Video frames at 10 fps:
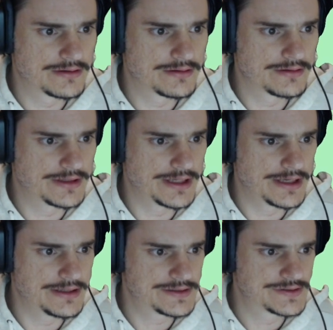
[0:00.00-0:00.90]

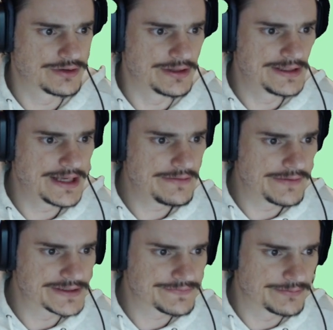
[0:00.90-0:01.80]
Okay, so get
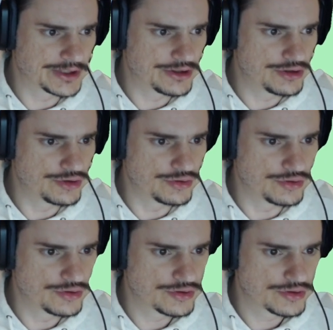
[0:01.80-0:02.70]
events from the queue,